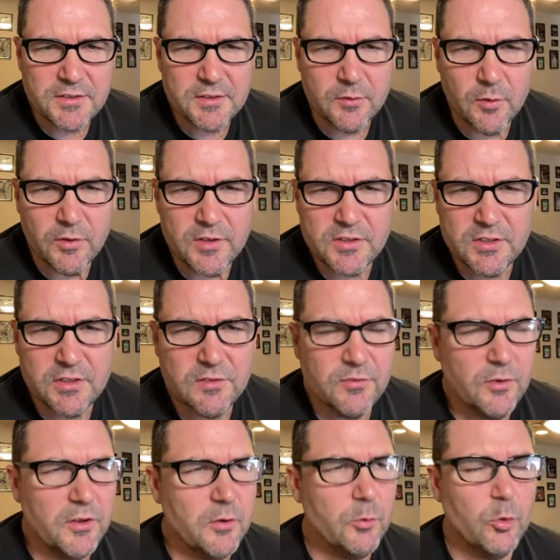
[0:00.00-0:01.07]
So this is
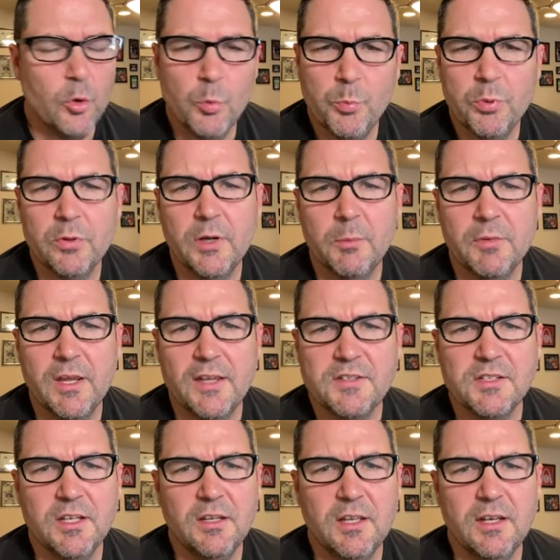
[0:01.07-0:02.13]
for the group, I'm
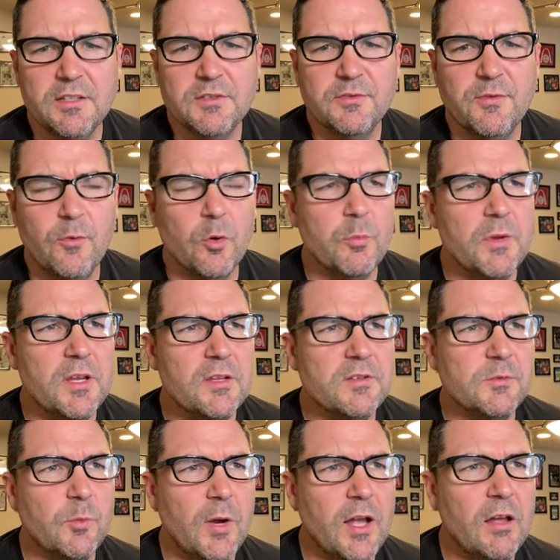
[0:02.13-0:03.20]
guessing, and it's for me
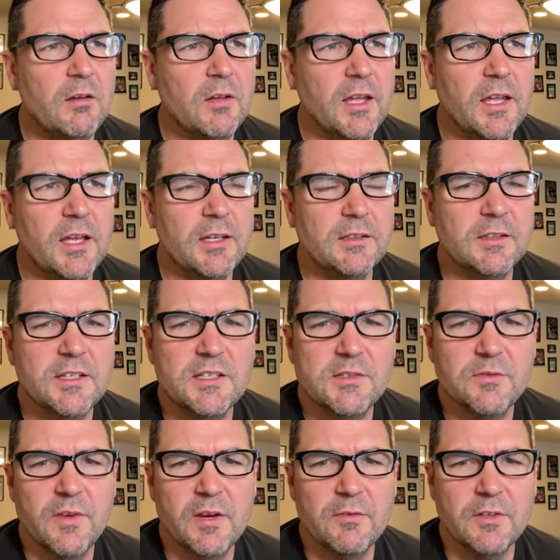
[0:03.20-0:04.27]
as well. And least
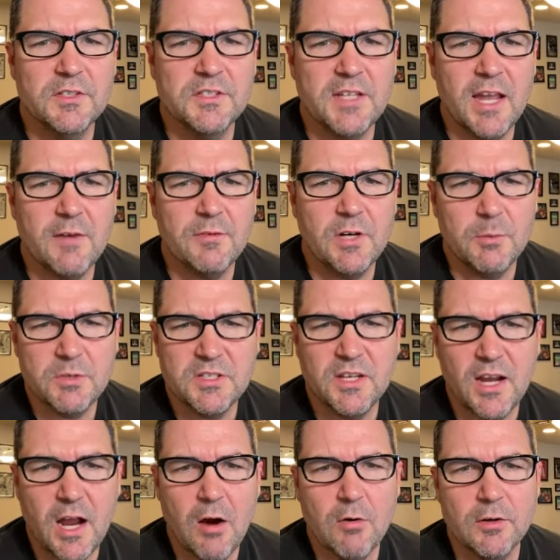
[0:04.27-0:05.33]
favorite staffer, I'm going to
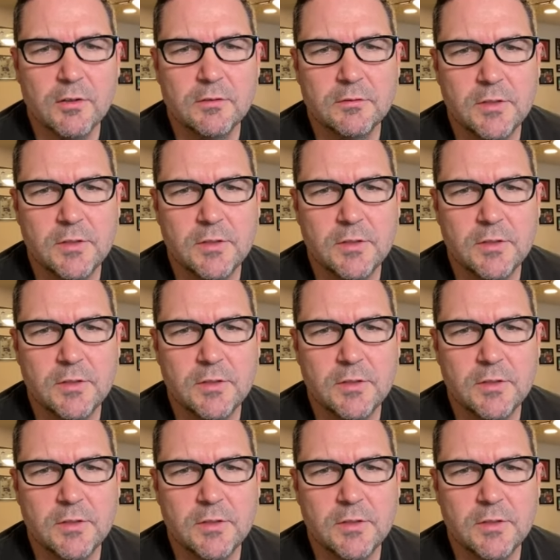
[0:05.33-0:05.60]
say Howard.